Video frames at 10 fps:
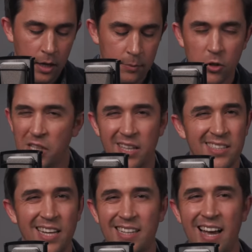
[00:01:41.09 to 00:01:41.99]
You see
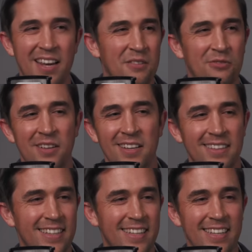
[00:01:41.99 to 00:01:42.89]
this at kind of
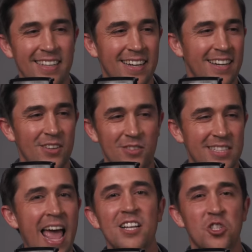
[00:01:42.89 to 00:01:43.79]
the
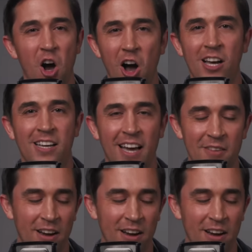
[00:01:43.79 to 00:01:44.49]
TED Talk kind of